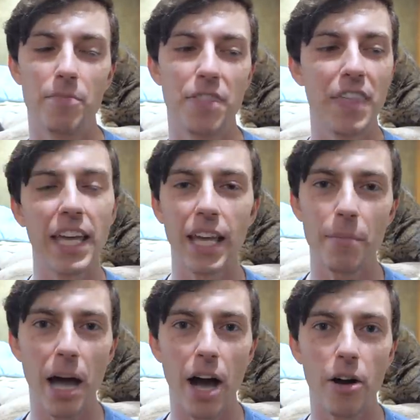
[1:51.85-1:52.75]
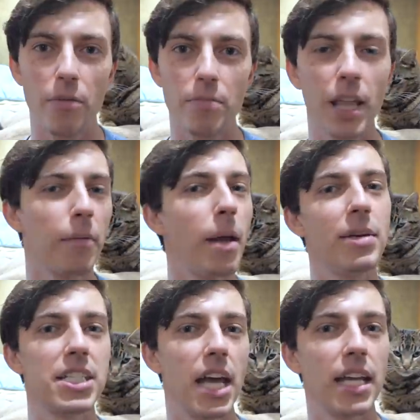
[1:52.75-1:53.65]
thinking about, like,
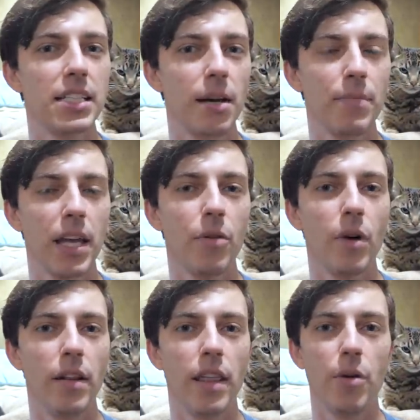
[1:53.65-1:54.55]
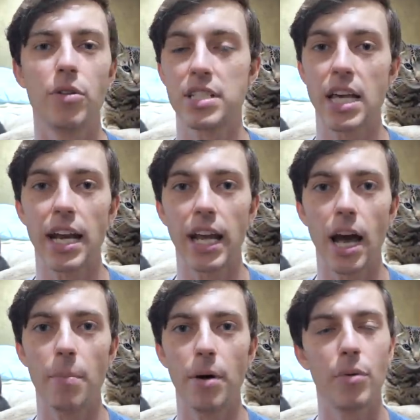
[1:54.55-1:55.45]
maybe saying something when they were setting
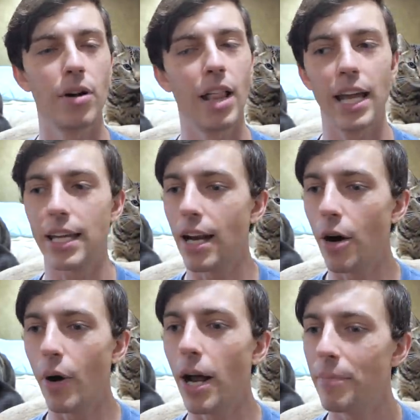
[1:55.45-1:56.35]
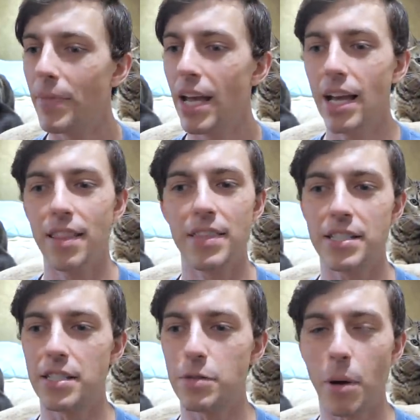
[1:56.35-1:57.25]
up, but we were like, you know what?
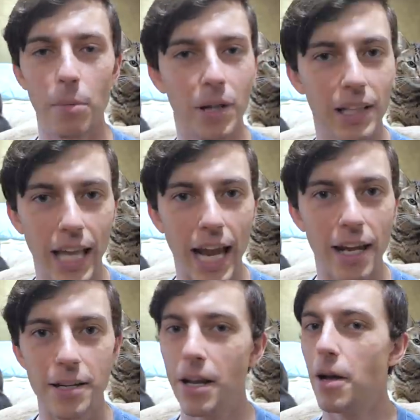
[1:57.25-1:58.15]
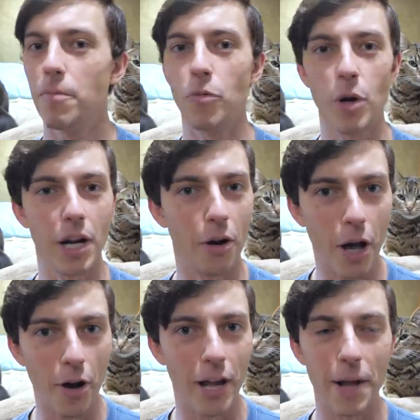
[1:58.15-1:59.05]
This is public land. We don't
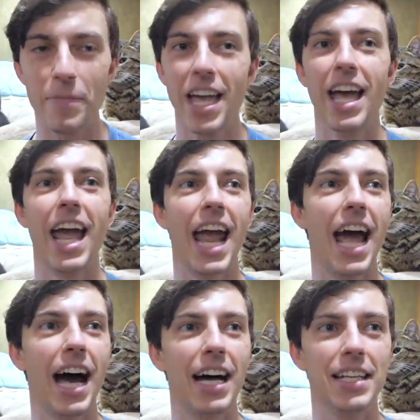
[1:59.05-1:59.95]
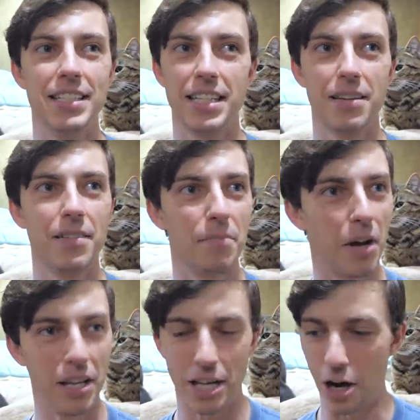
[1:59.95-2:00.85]
own it.
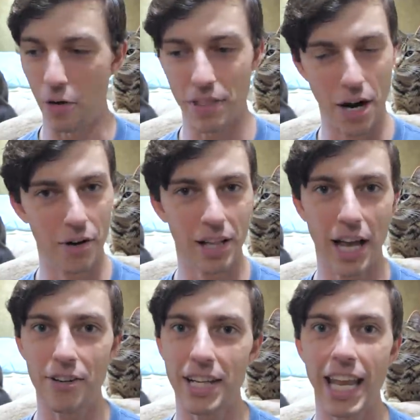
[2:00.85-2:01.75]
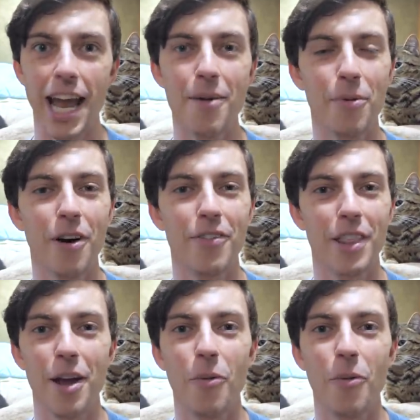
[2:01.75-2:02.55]
But, you know, they're allowed to camp wherever they